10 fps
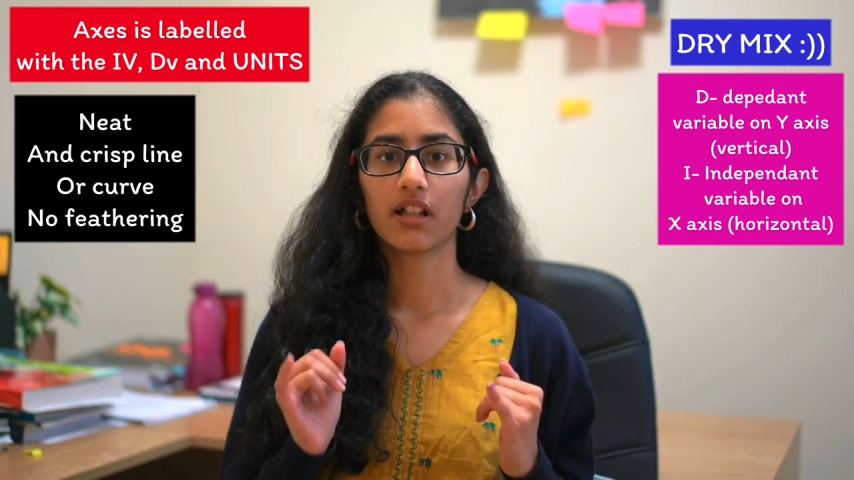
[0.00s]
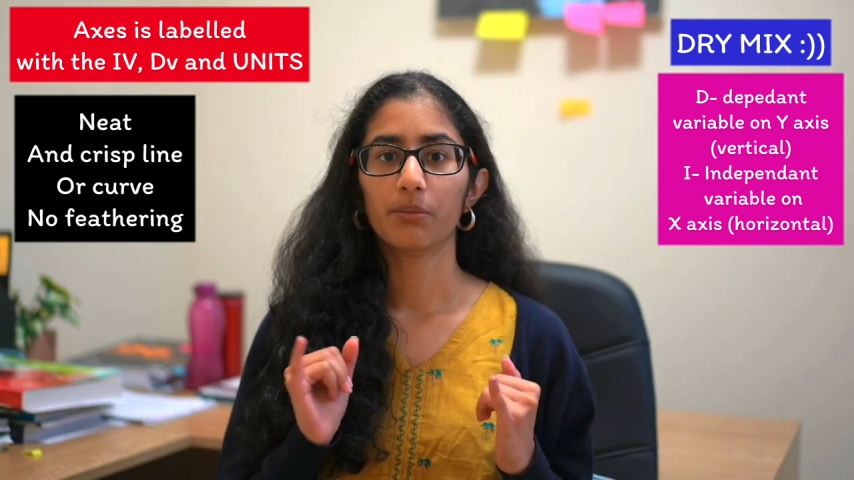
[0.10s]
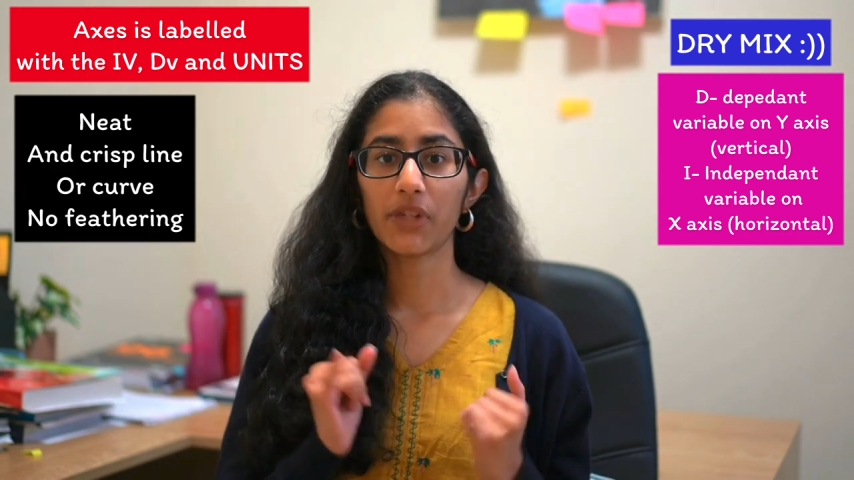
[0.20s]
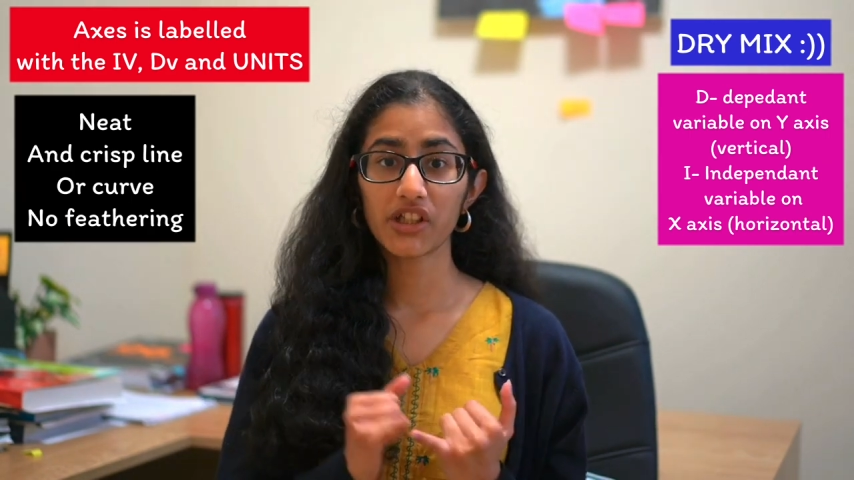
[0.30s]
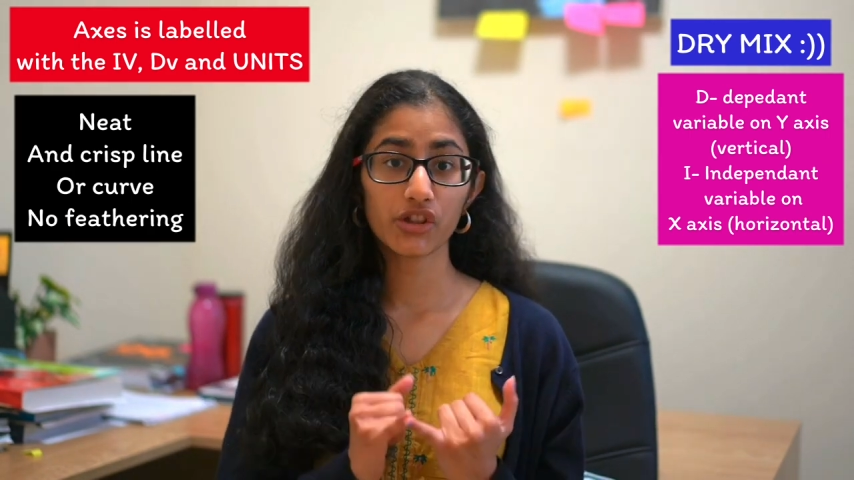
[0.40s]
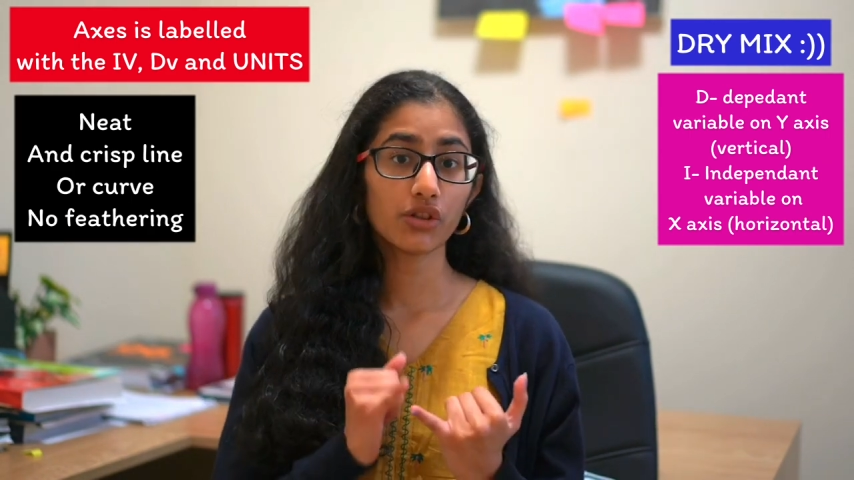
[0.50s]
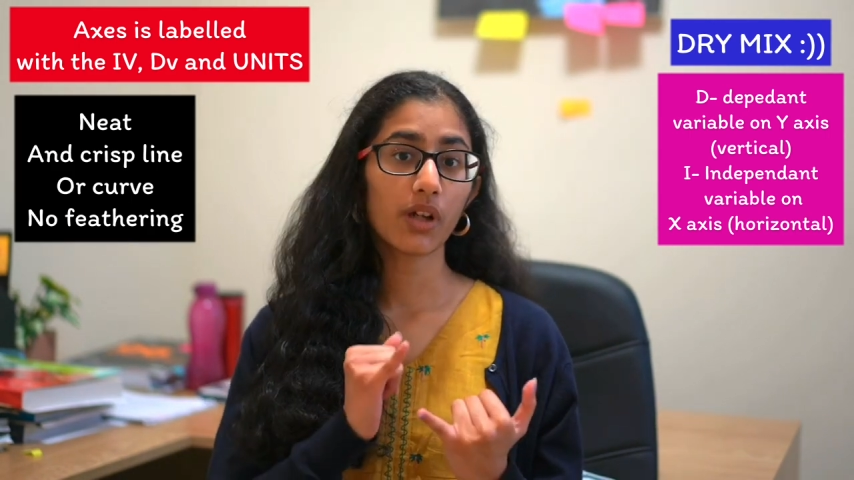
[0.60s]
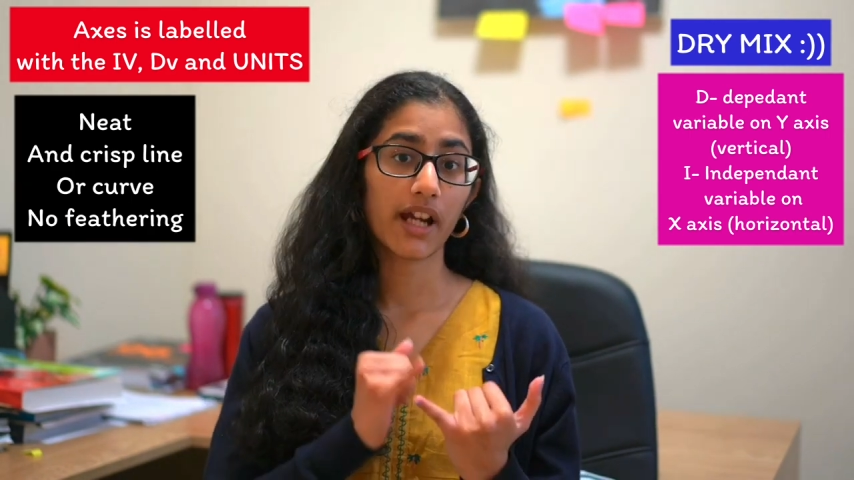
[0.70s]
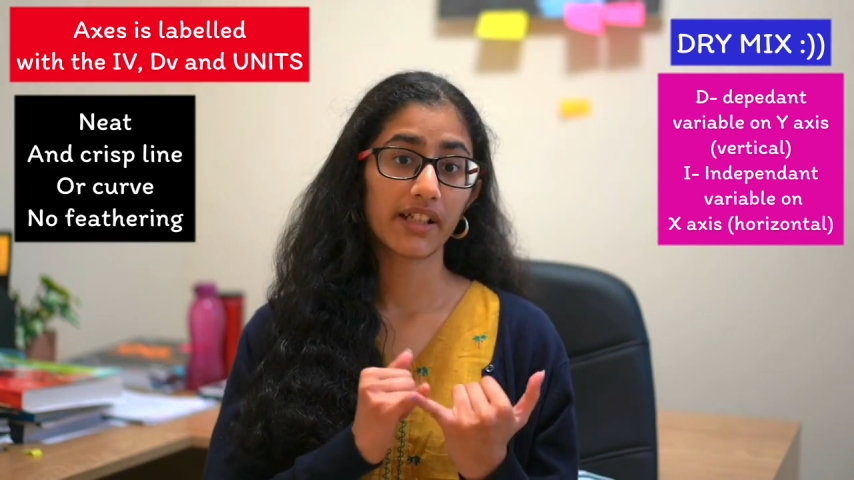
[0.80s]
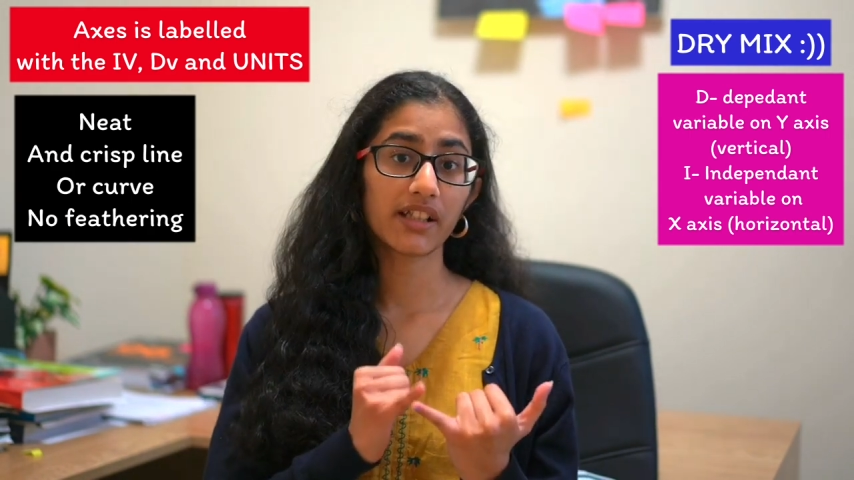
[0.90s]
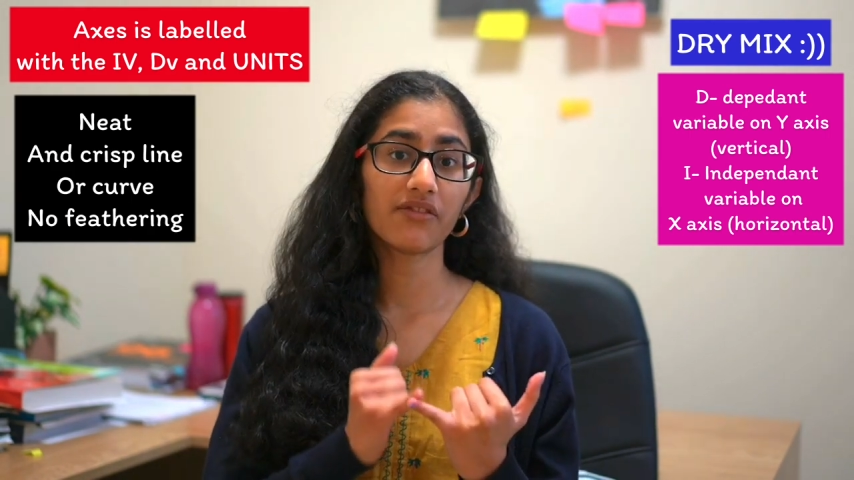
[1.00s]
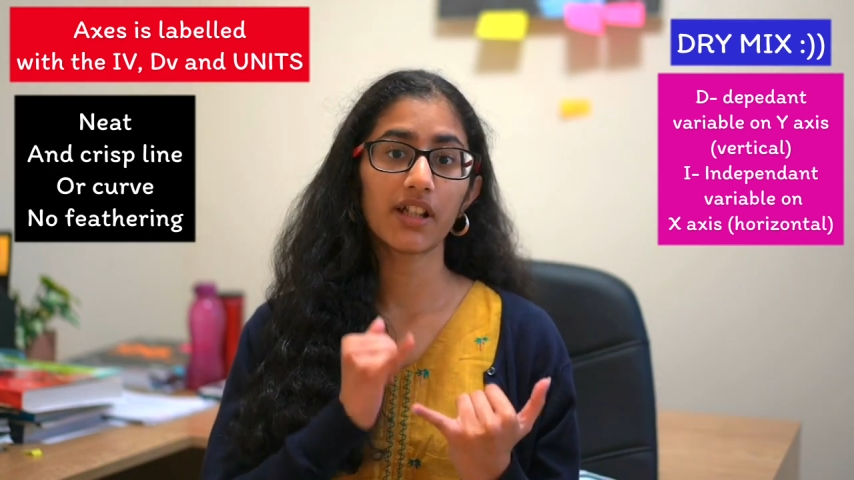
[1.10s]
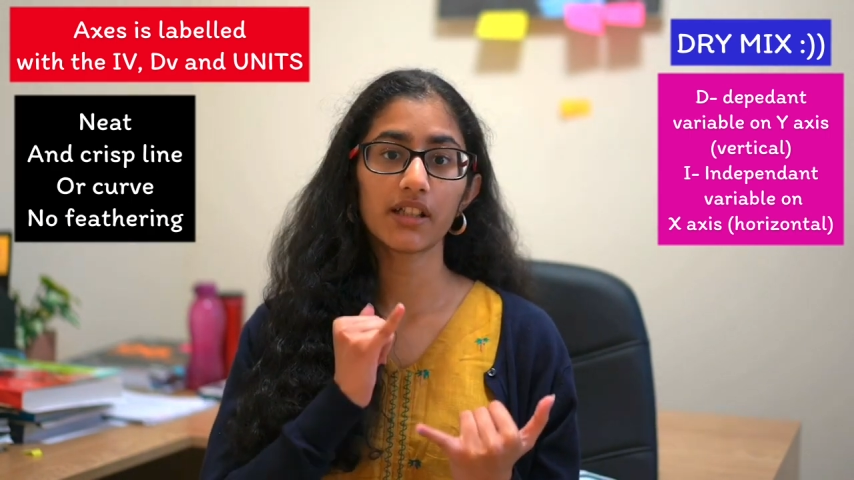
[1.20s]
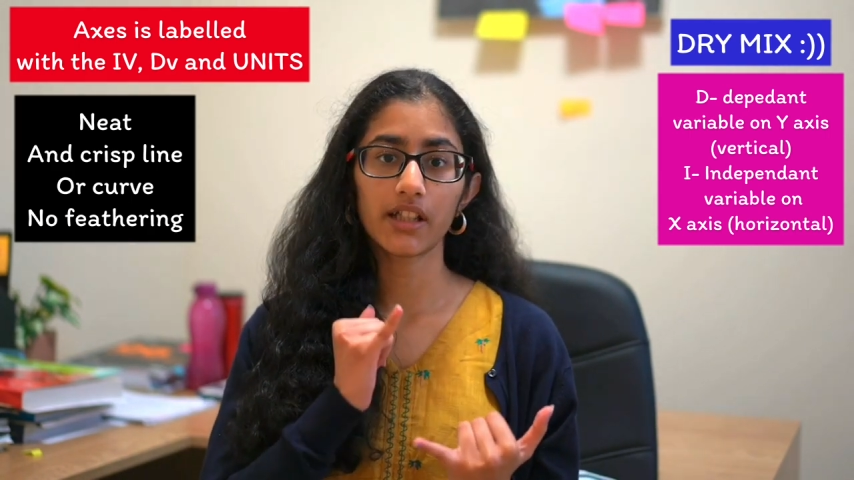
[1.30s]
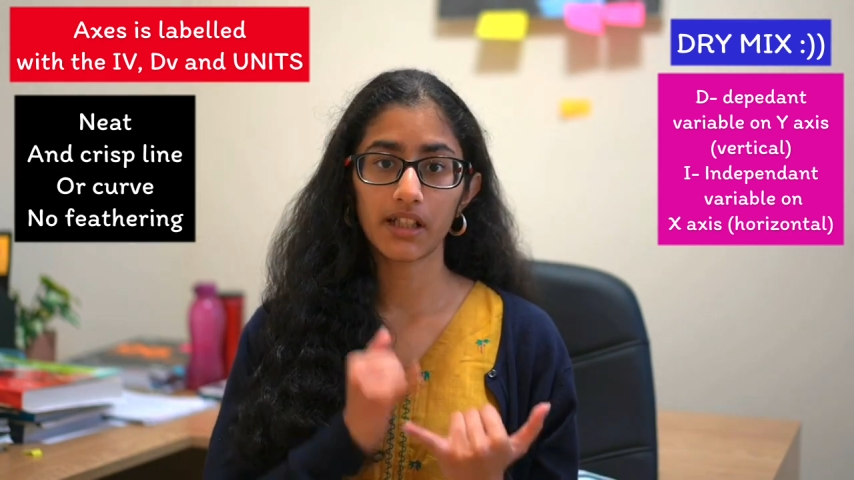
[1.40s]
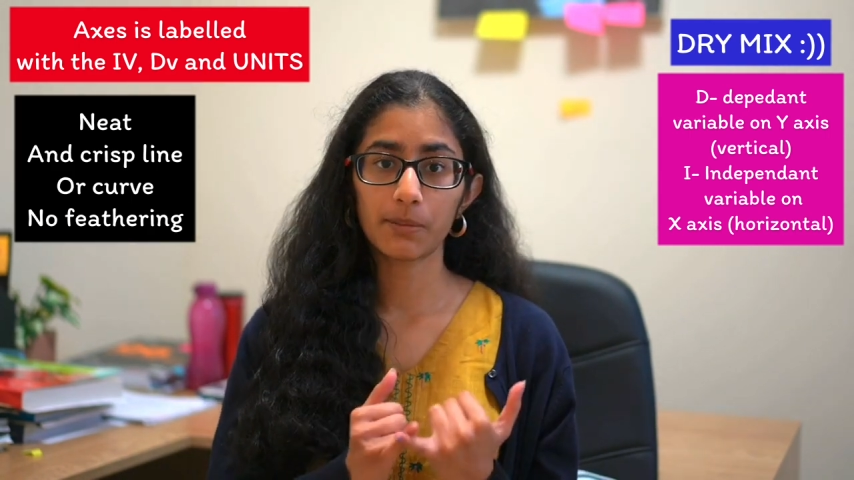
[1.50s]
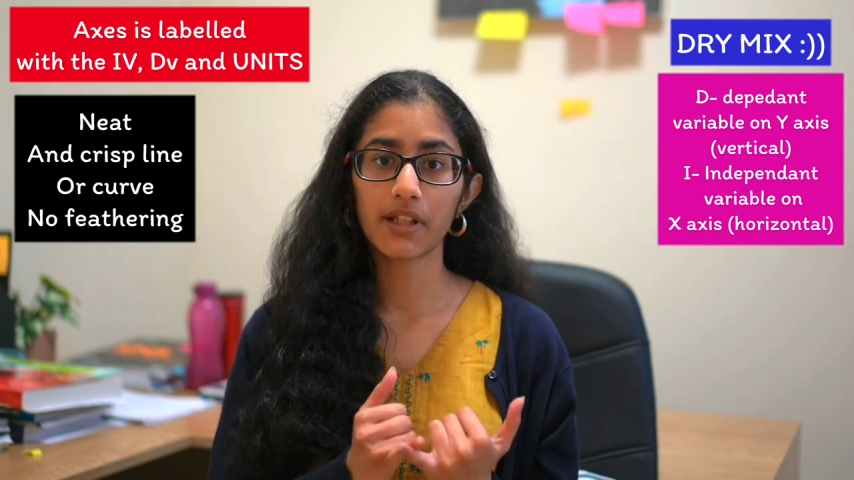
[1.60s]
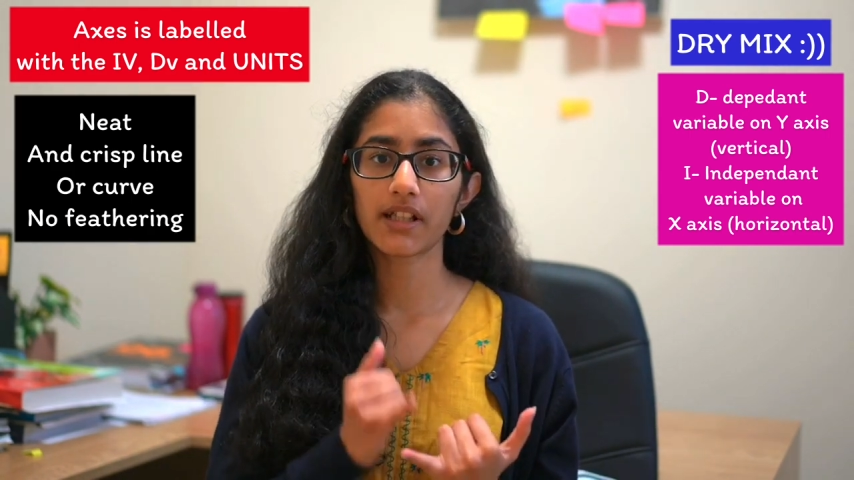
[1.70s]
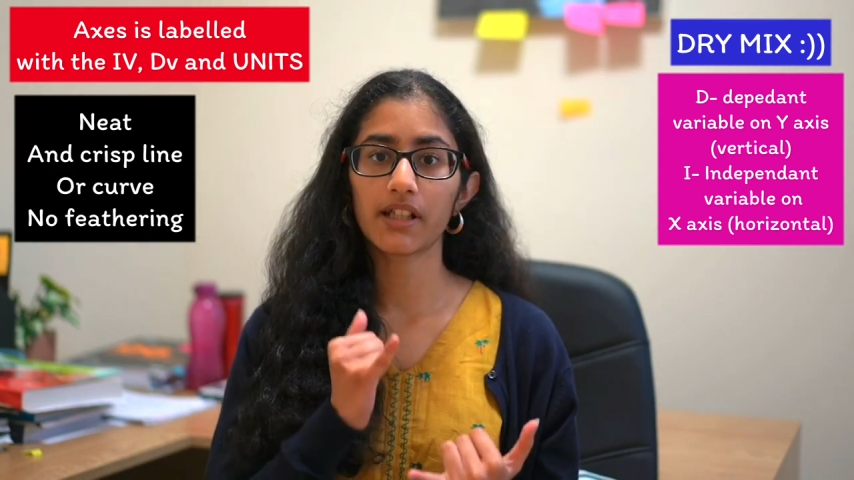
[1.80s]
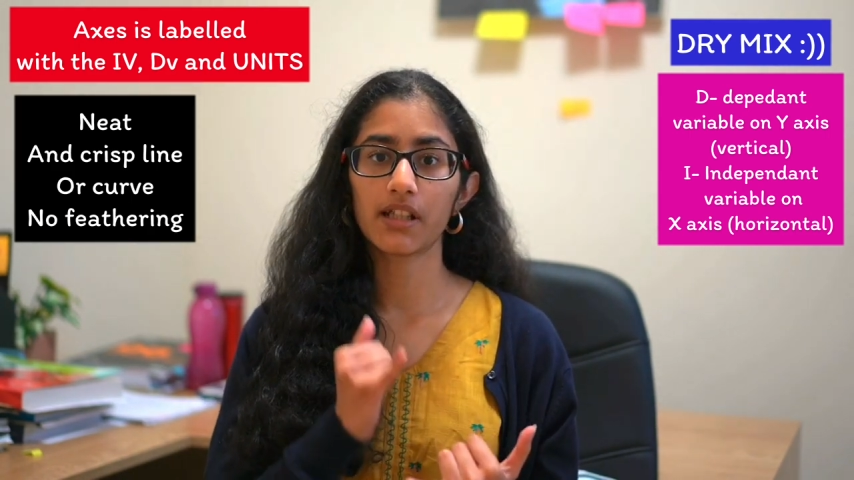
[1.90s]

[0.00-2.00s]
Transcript: make sure you identify the independent